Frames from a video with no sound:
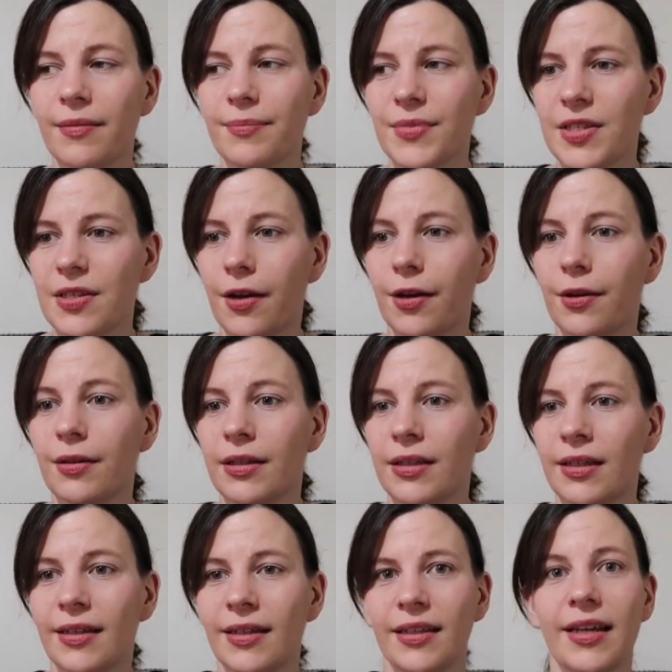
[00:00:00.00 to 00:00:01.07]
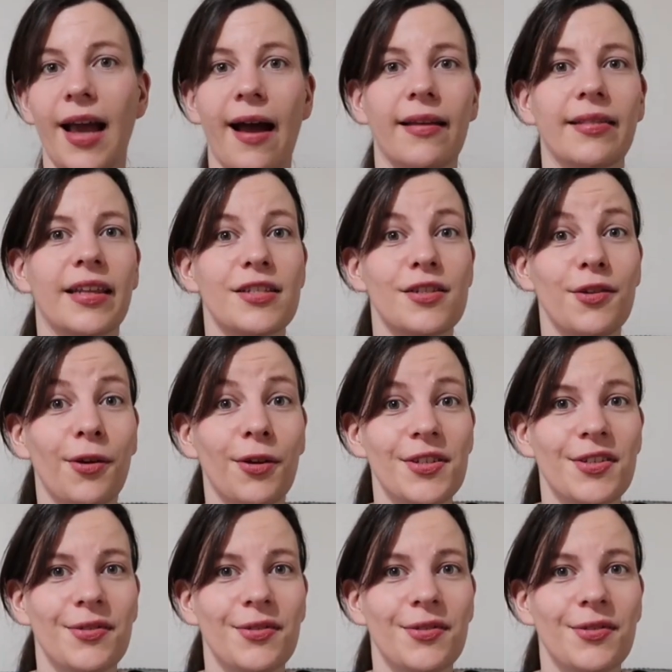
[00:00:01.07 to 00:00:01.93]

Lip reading: So yeah, there's lots